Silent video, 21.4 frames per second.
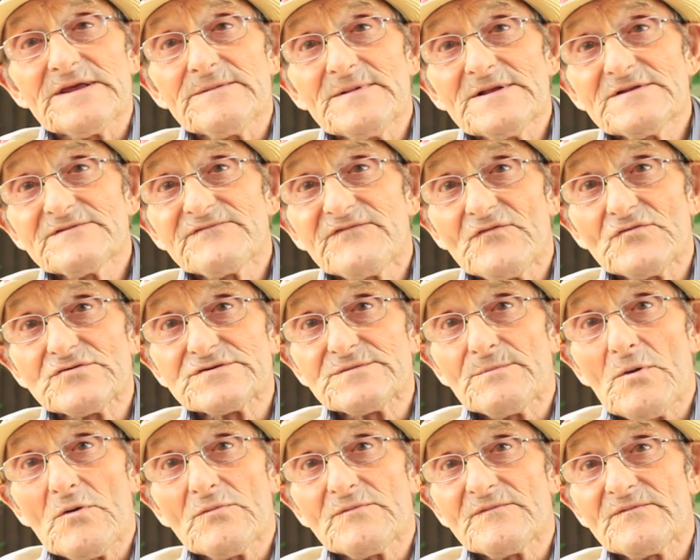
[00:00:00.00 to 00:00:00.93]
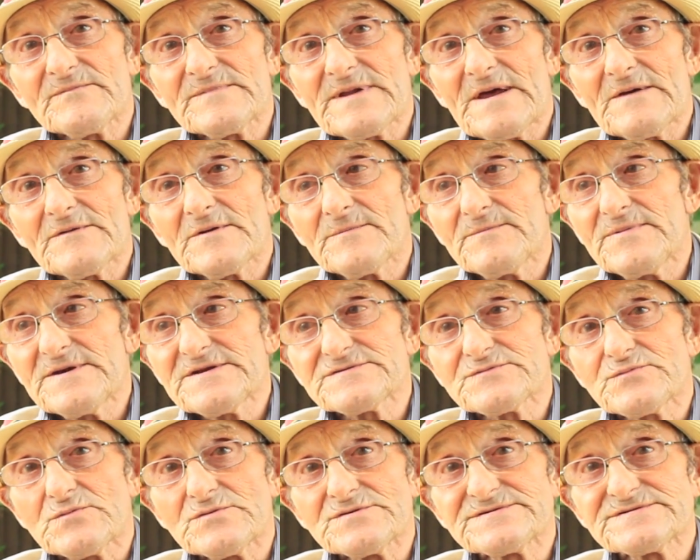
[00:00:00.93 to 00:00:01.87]
Mills fought a bloke from down the
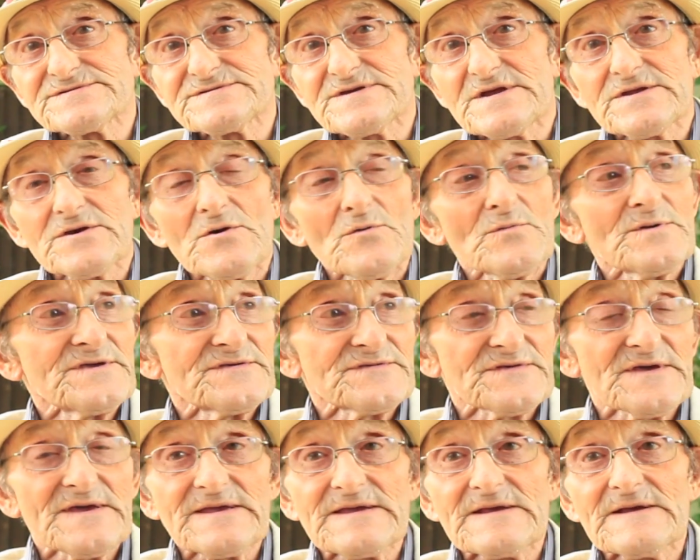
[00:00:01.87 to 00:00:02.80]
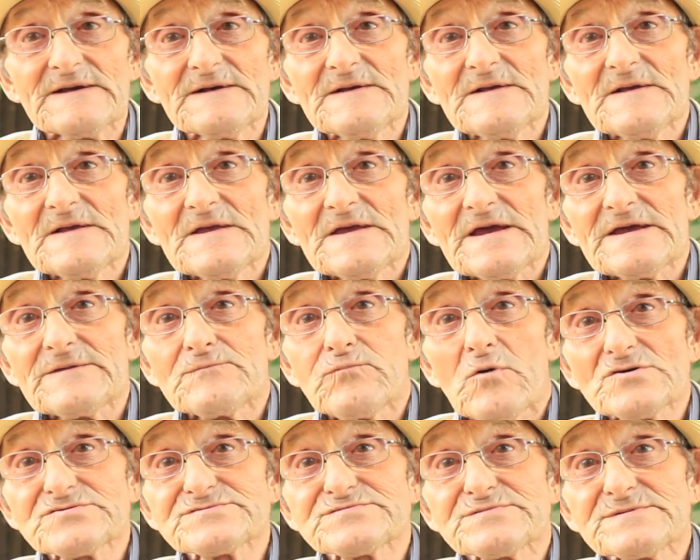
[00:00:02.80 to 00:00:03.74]
pits once. He said the only thing he'd
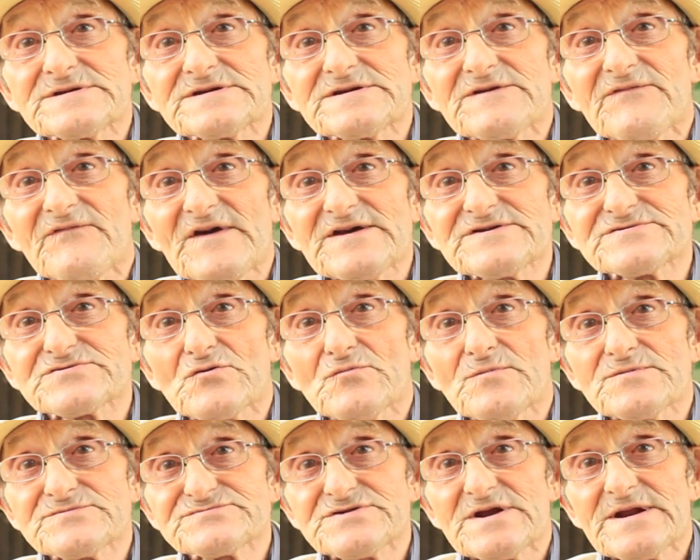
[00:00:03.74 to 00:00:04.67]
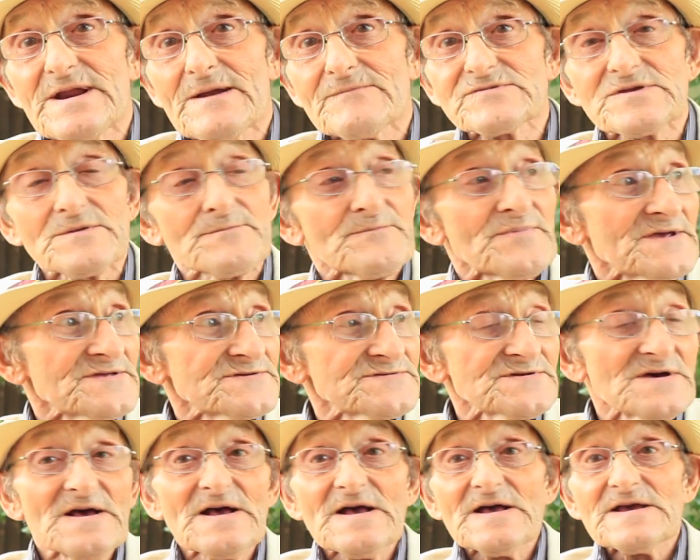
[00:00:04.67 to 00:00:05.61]
watched with his face coming straight out the
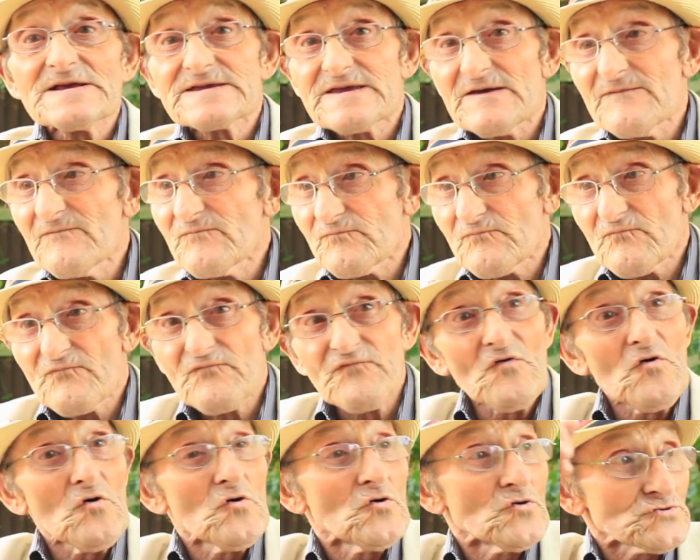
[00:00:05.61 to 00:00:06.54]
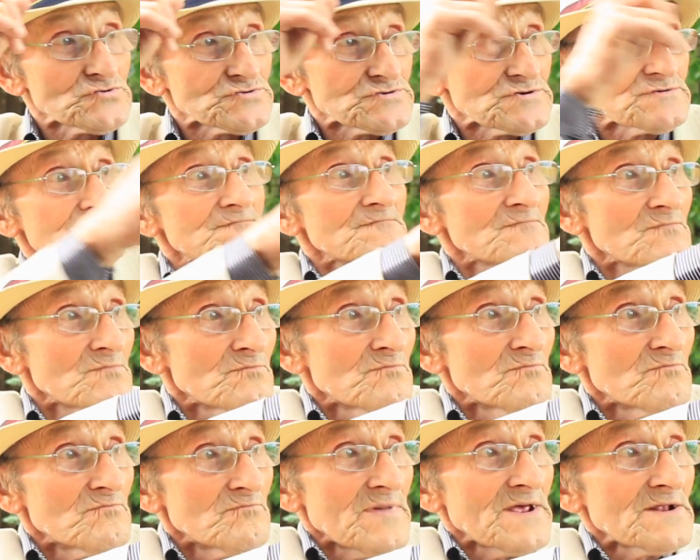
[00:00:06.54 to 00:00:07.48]
pits. Give Fort
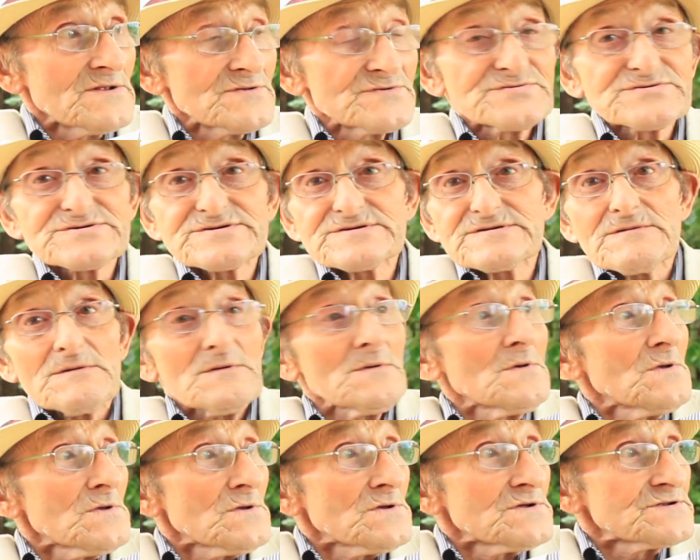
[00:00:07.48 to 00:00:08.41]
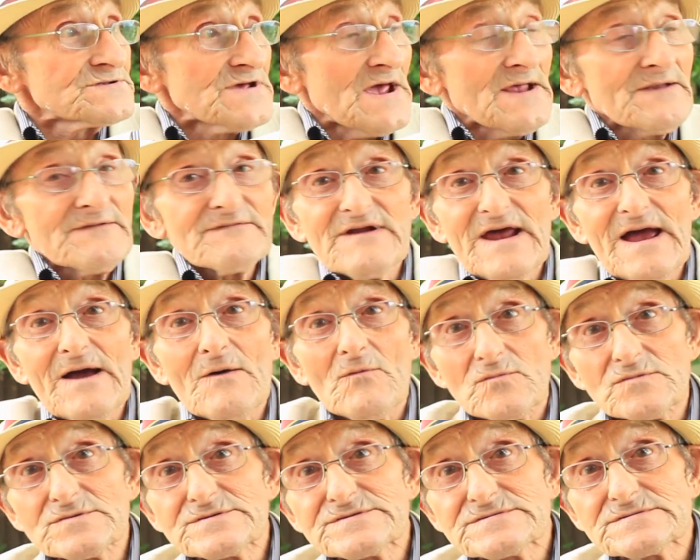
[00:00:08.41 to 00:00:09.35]
Mills ten
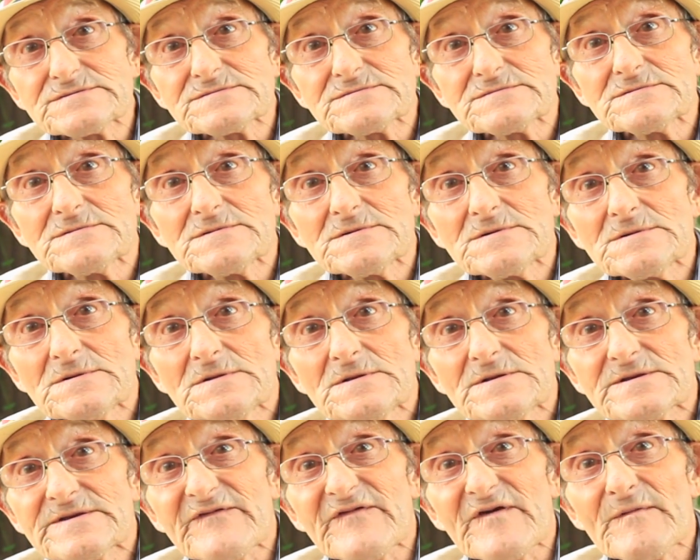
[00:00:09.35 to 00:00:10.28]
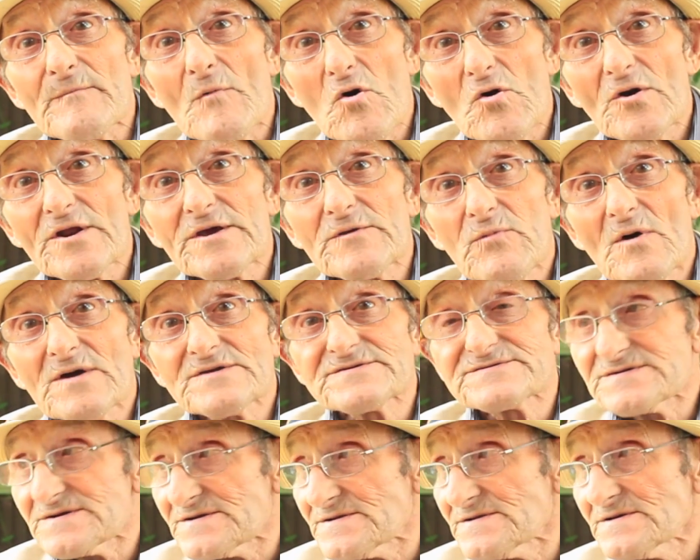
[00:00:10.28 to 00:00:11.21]
rounds, give him all he
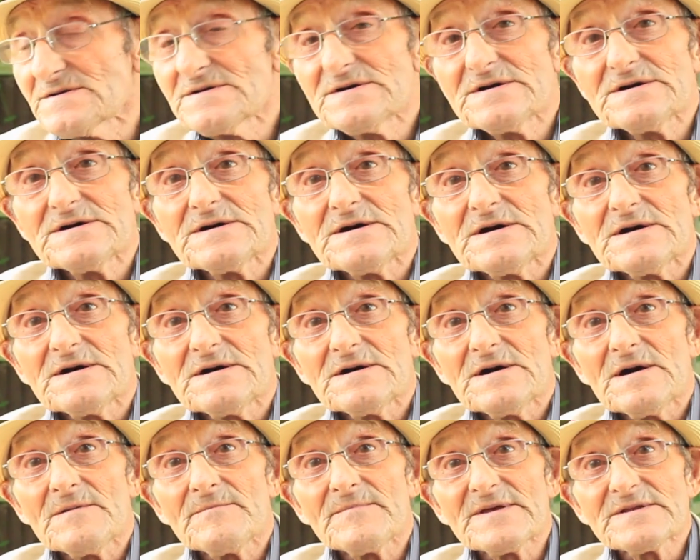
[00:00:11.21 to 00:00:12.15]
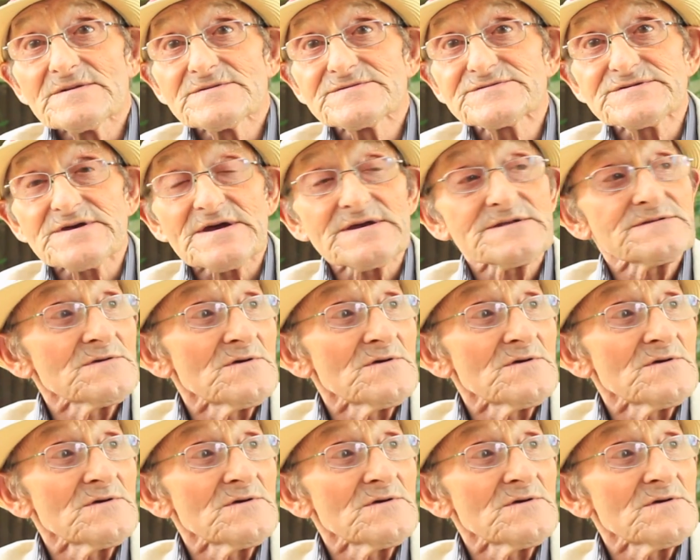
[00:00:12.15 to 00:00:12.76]
wanted, and Mills said,